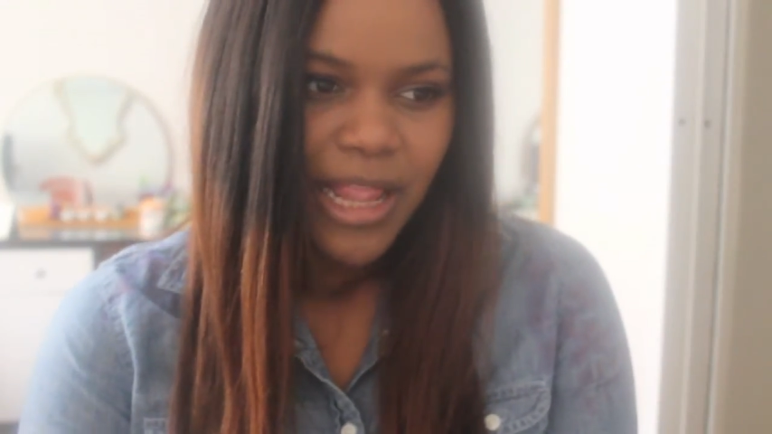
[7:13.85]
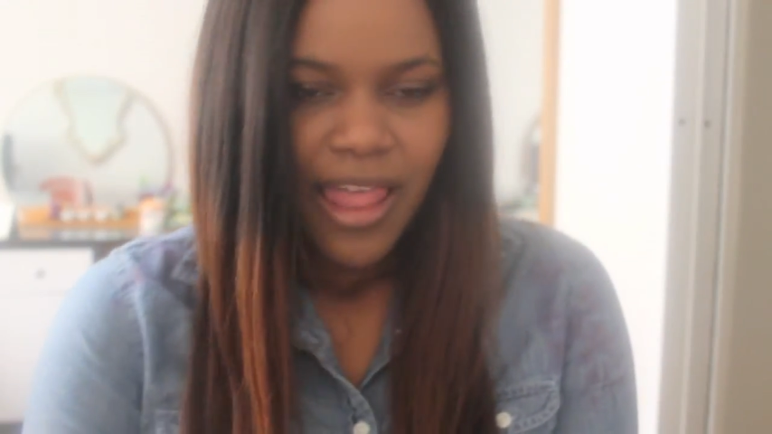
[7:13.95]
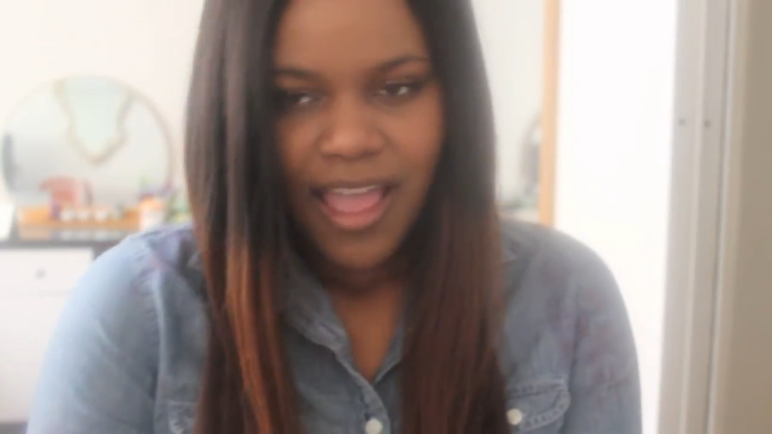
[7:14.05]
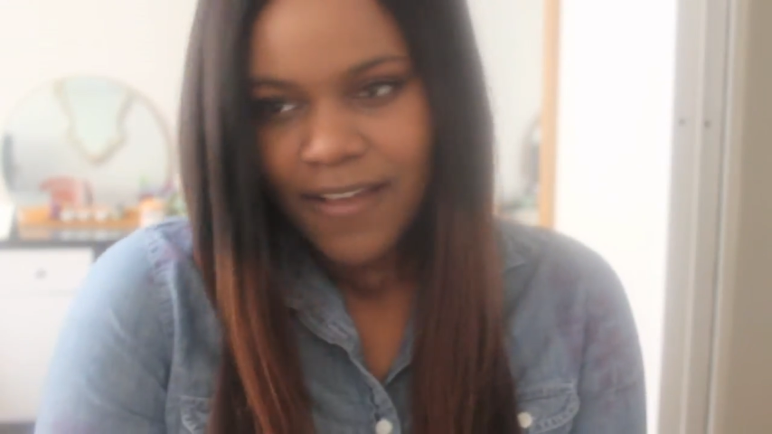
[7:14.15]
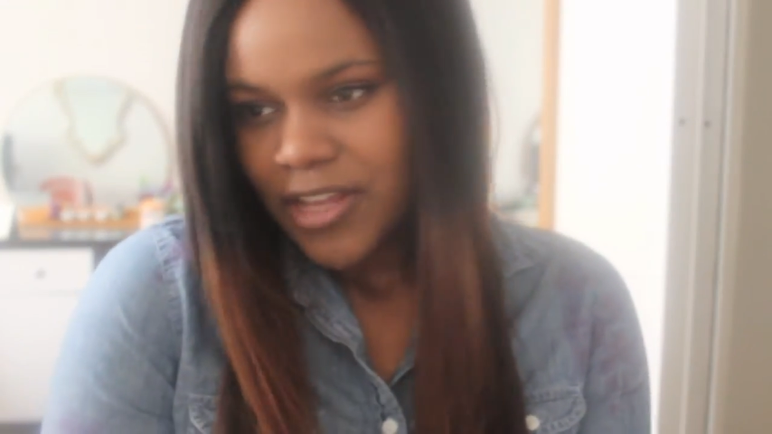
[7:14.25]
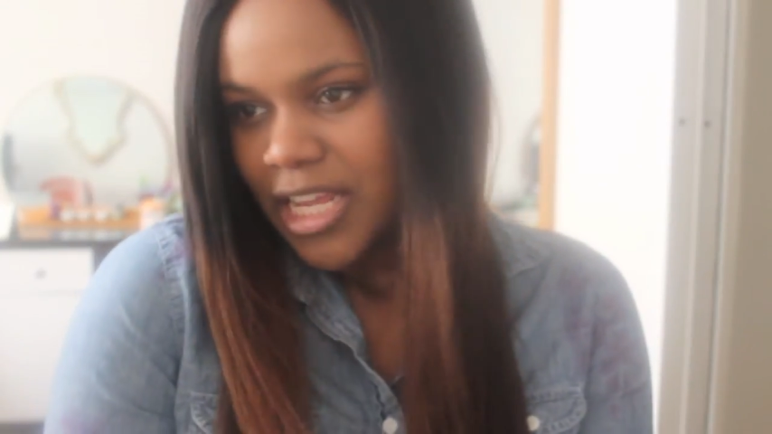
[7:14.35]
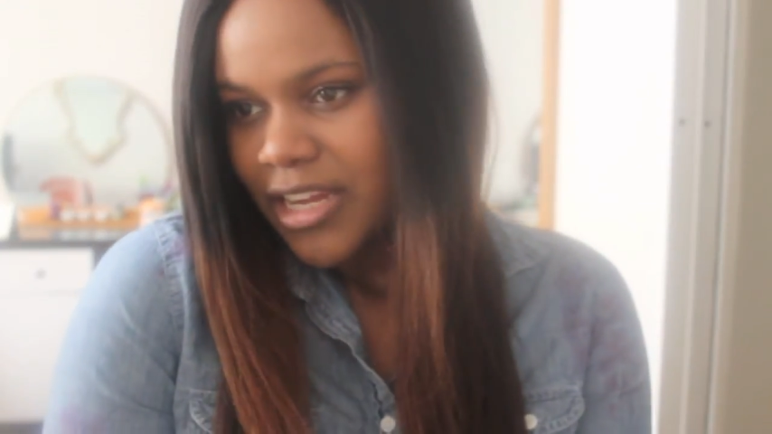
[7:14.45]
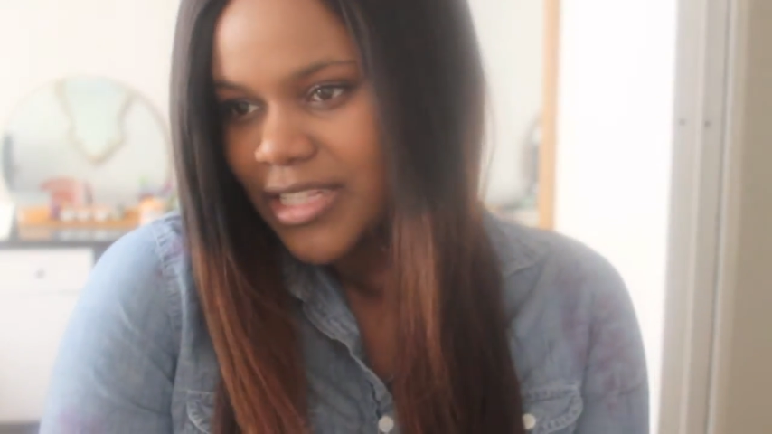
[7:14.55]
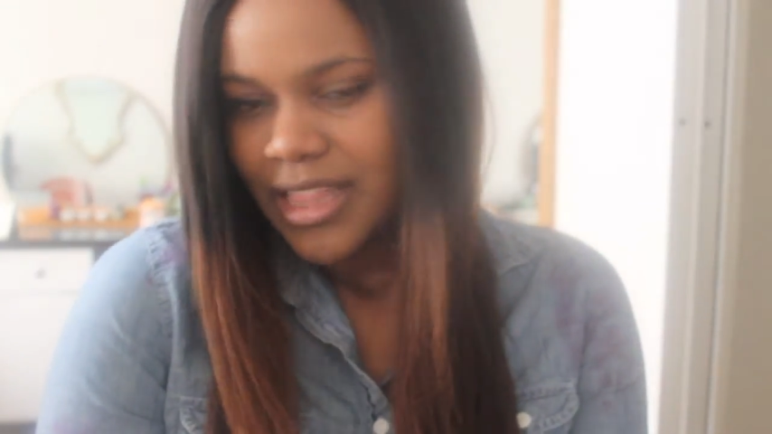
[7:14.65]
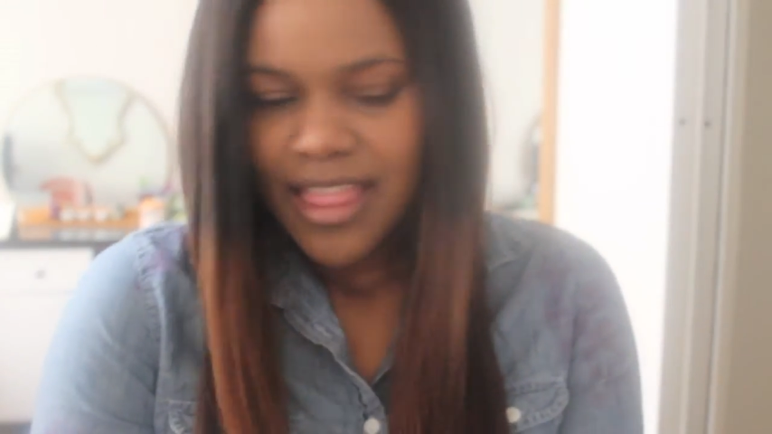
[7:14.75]
I love it
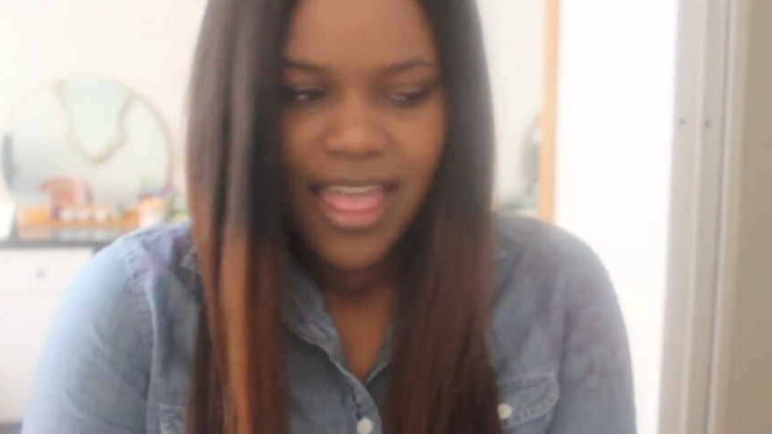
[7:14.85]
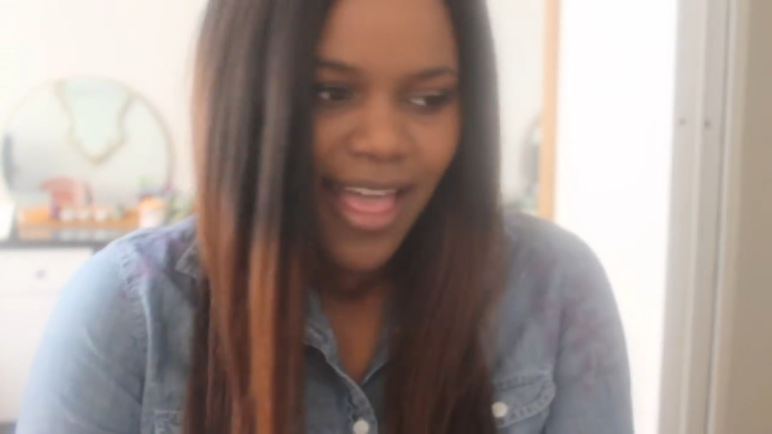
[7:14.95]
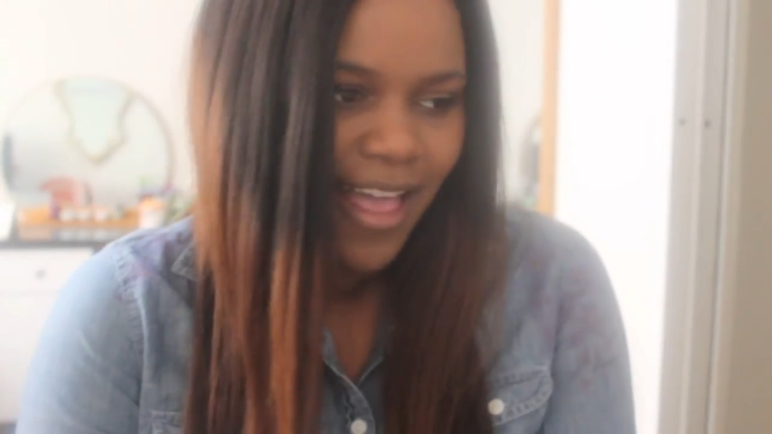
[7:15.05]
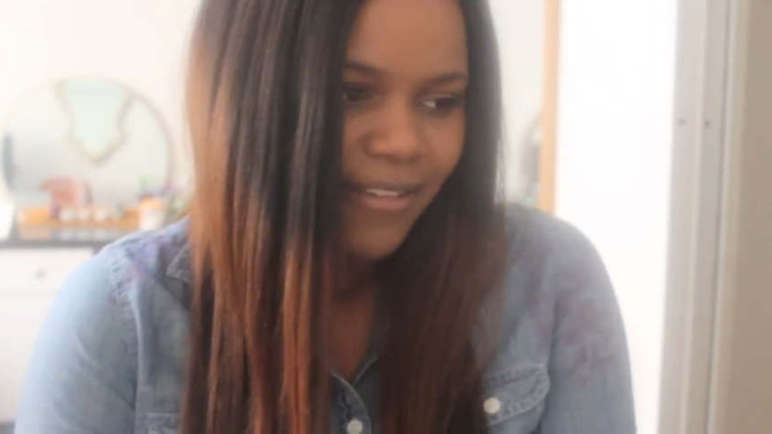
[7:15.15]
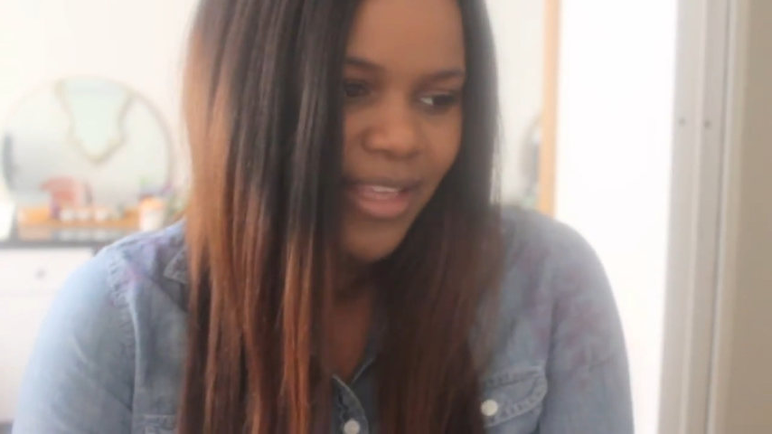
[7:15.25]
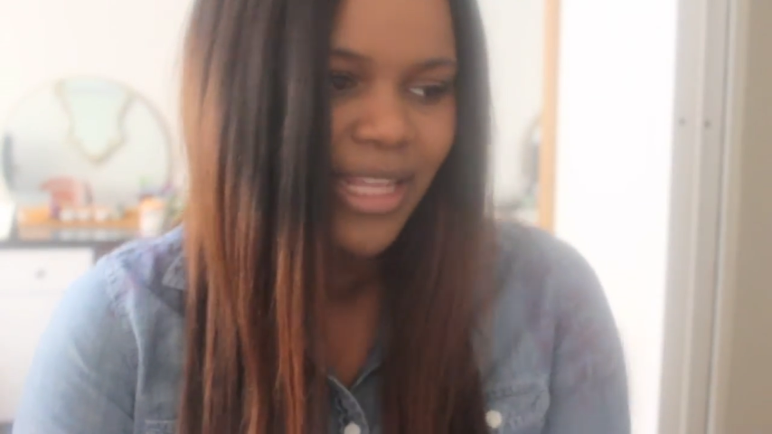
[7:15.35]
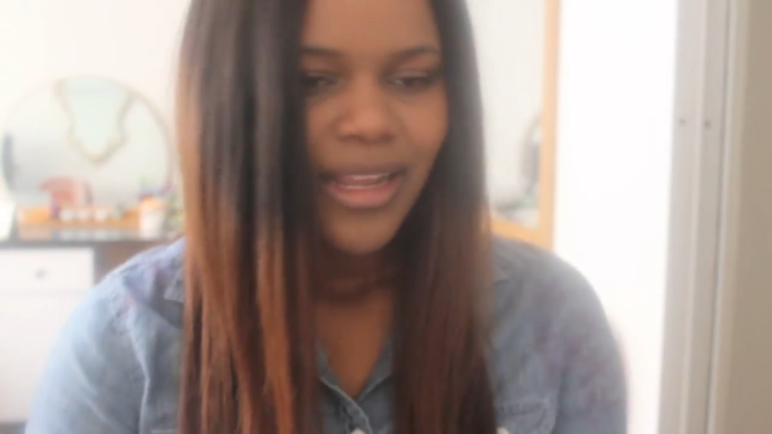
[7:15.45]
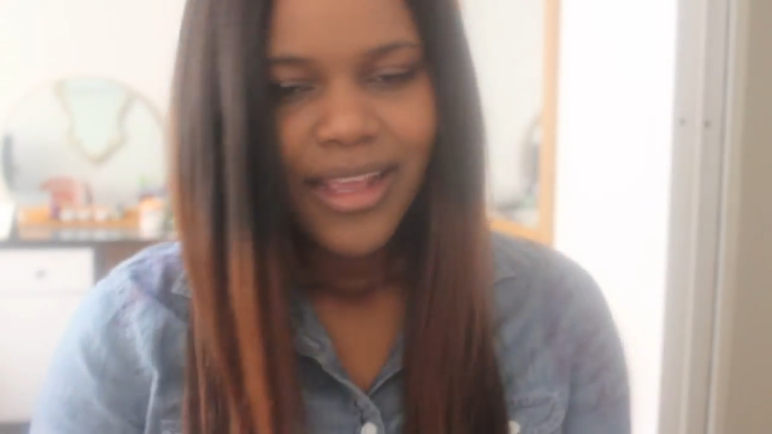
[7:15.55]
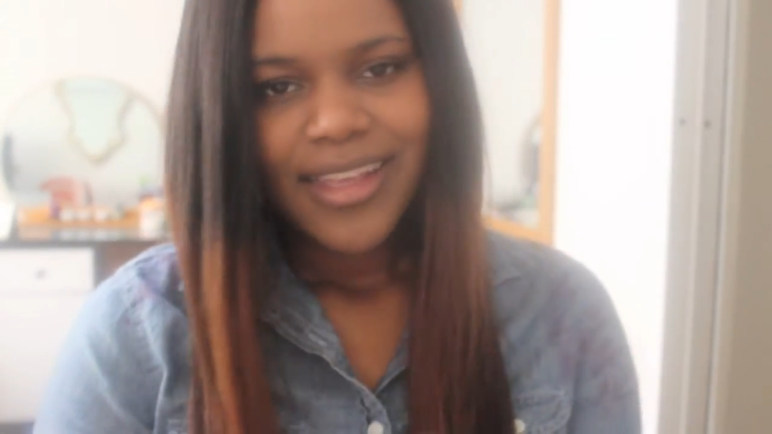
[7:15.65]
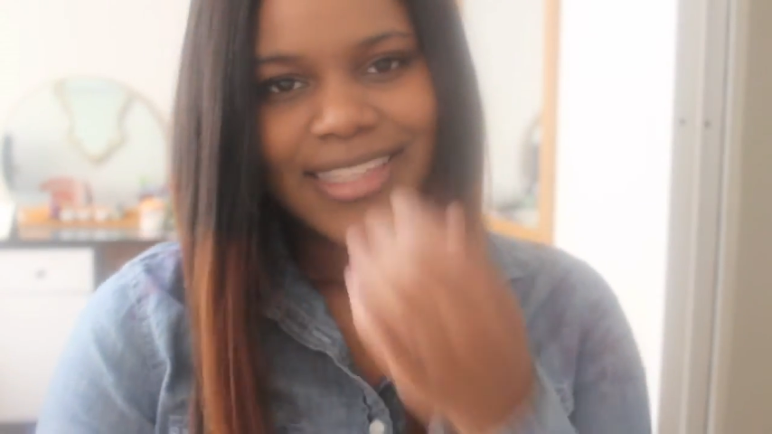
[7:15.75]
here, I love it.
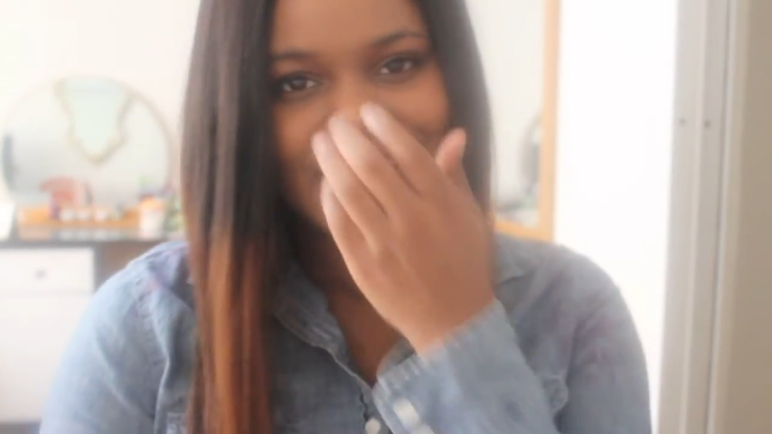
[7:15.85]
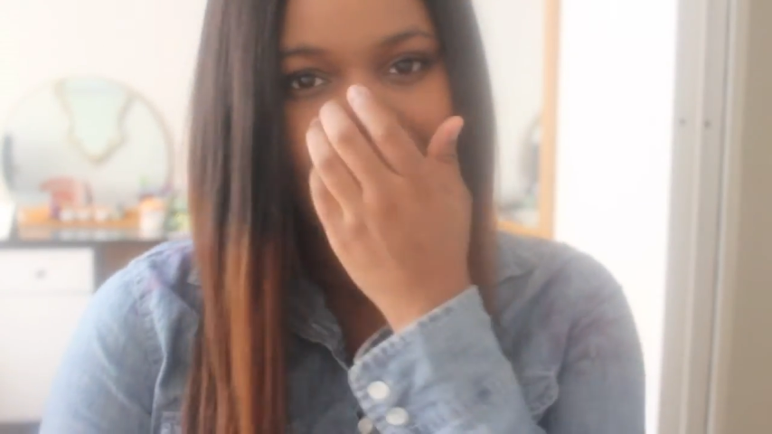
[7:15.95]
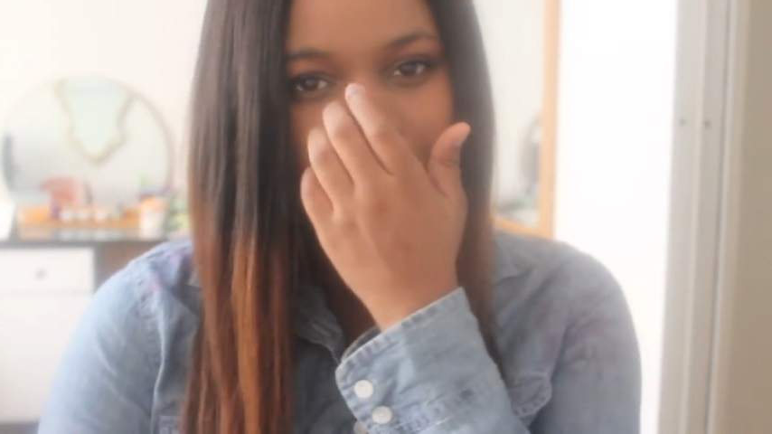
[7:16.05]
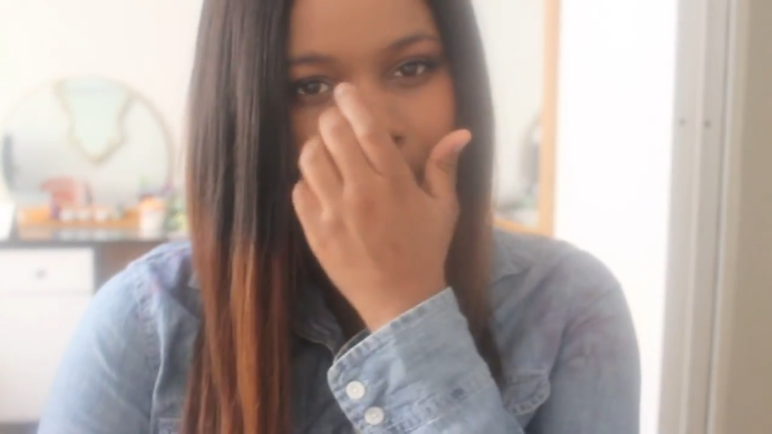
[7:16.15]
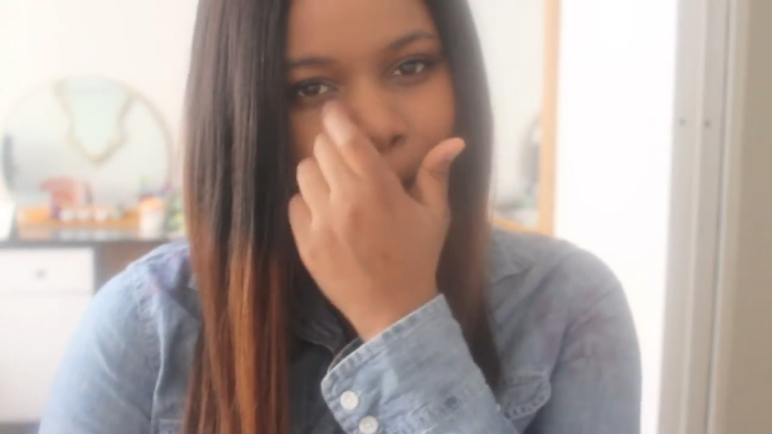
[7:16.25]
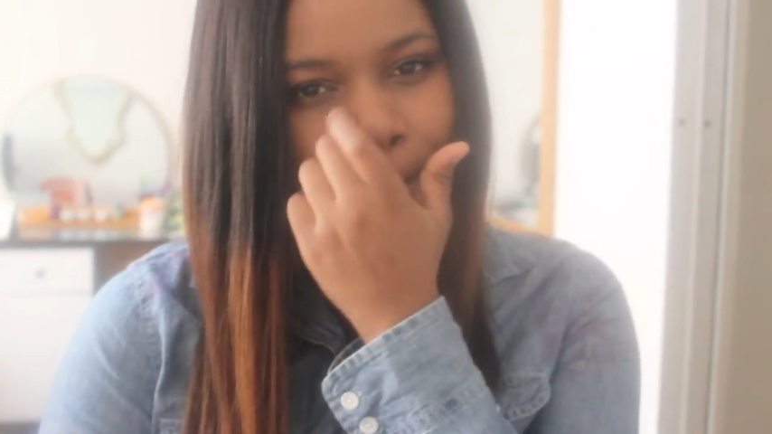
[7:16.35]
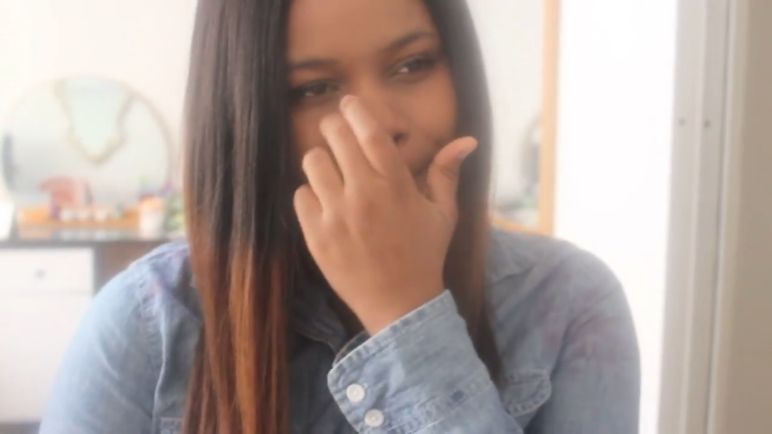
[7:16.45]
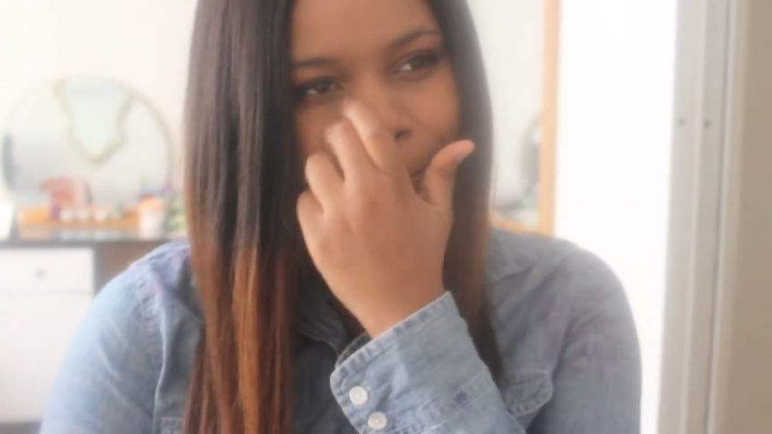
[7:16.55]
So,